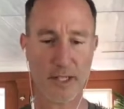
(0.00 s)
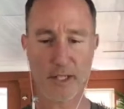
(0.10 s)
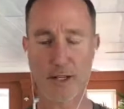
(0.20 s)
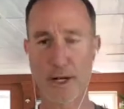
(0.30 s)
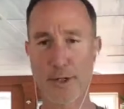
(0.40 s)

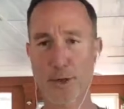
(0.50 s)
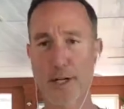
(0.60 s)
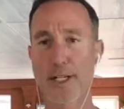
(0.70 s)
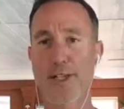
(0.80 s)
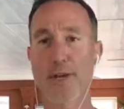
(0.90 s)
on
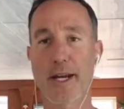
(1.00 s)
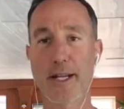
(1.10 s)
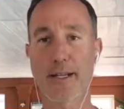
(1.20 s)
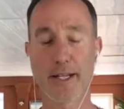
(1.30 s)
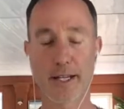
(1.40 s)
Trinity
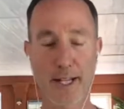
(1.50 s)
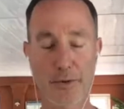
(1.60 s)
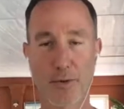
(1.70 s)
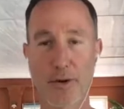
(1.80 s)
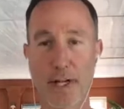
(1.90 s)
Trading, and
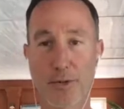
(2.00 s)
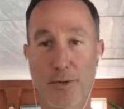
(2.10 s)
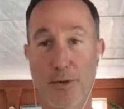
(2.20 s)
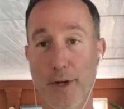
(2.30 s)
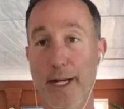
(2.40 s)
that's where I
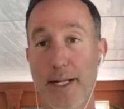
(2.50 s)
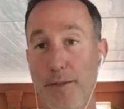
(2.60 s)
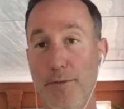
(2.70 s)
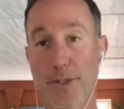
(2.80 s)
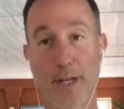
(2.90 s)
do
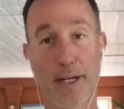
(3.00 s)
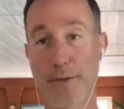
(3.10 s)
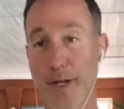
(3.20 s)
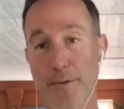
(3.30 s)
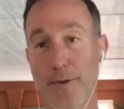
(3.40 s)
trading, which I
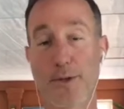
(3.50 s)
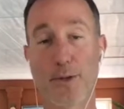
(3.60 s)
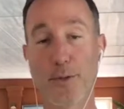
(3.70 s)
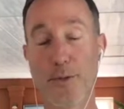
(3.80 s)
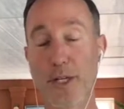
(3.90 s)
don't ever
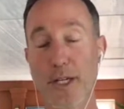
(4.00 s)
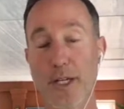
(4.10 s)
do,